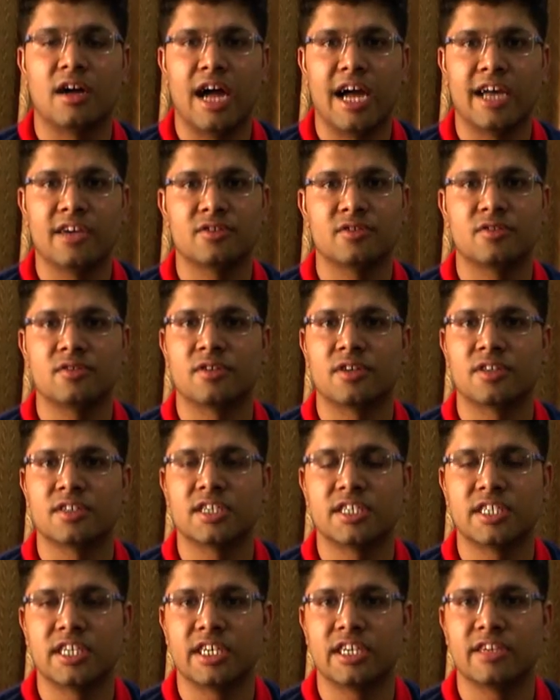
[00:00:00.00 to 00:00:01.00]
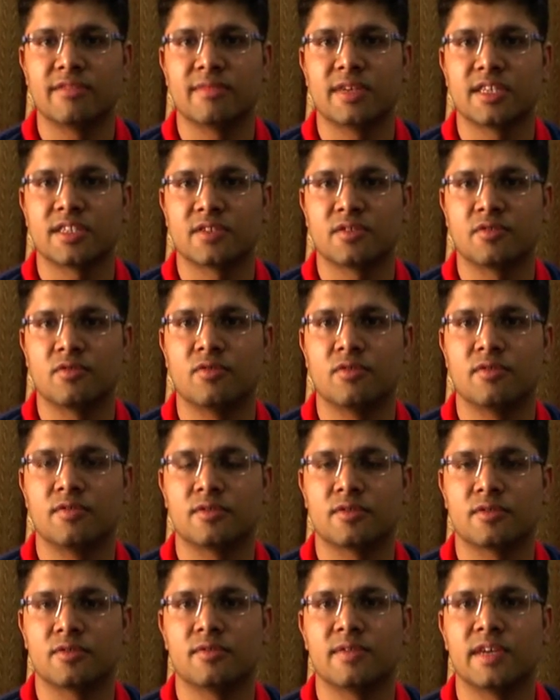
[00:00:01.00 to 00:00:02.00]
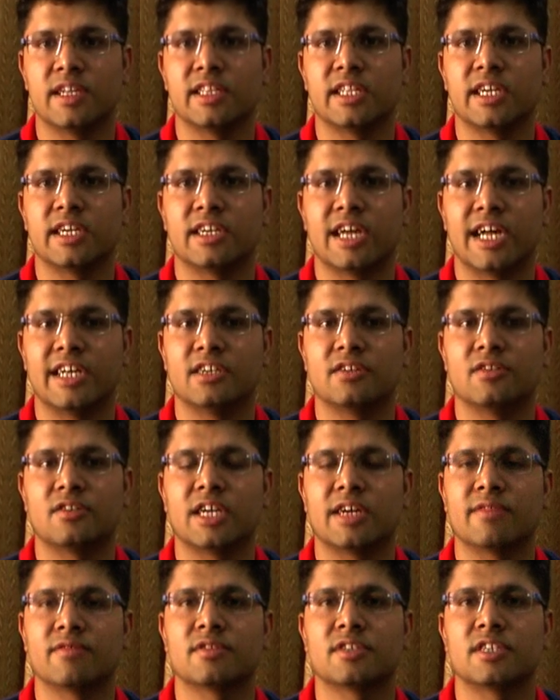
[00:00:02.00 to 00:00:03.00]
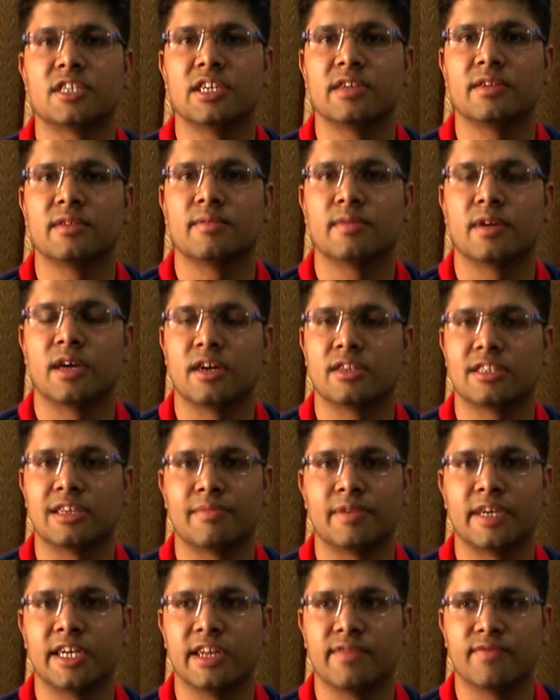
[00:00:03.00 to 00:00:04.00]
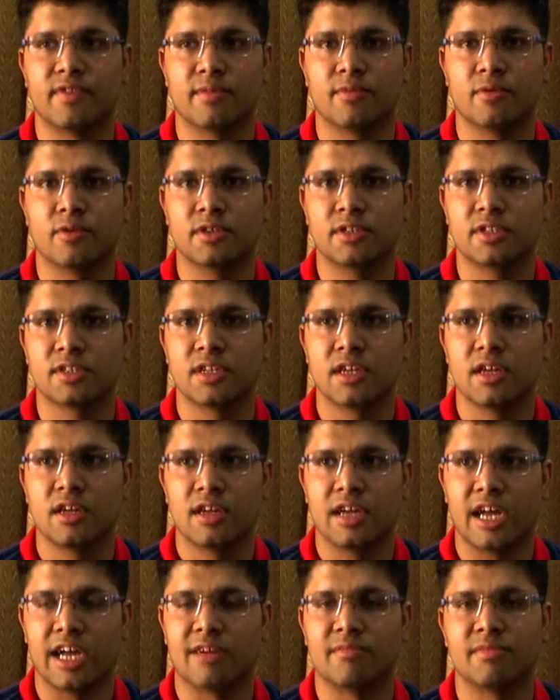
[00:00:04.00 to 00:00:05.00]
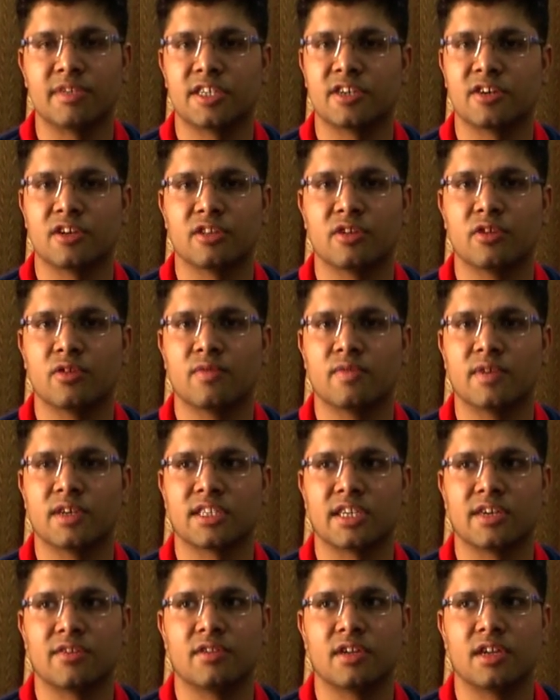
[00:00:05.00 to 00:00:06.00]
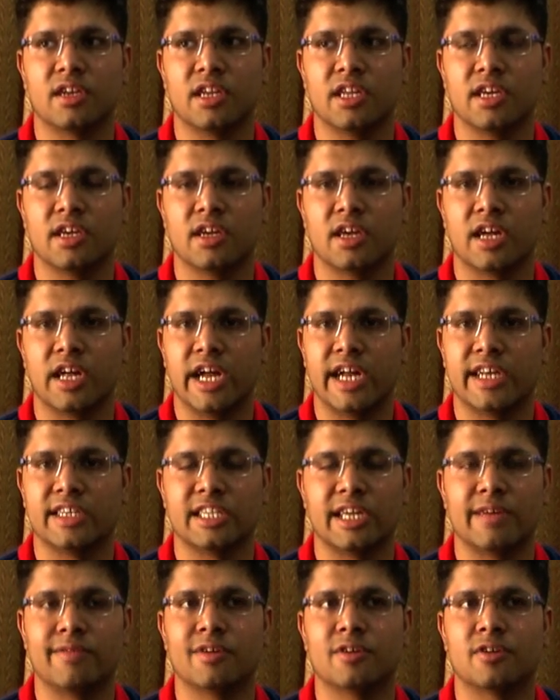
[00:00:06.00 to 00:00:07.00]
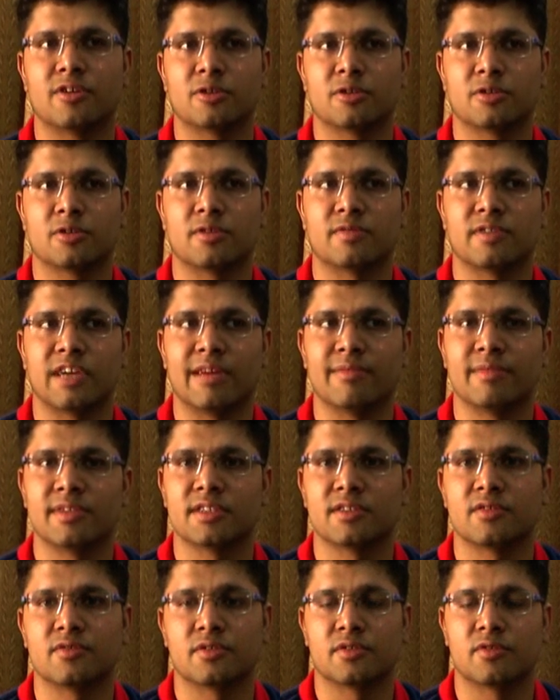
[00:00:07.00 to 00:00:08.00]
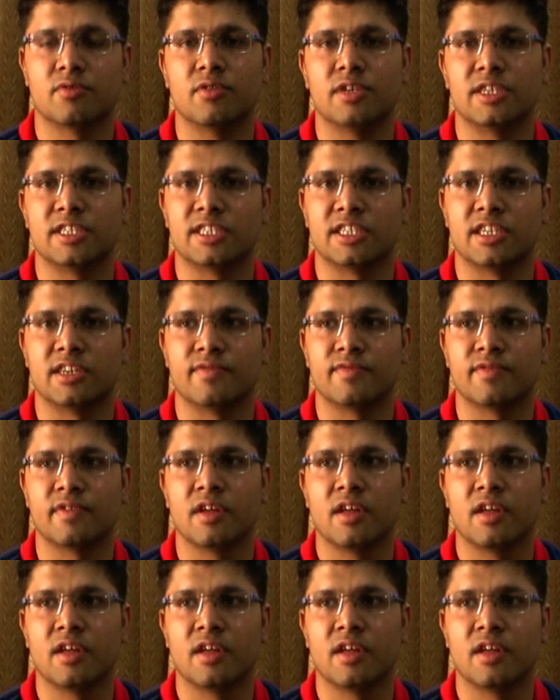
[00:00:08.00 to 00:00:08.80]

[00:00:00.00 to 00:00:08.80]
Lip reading: I used to concentrate in my school so well that I did not have to study separately for boards. I completed all the homeworks regularly and saved a lot of time in school itself.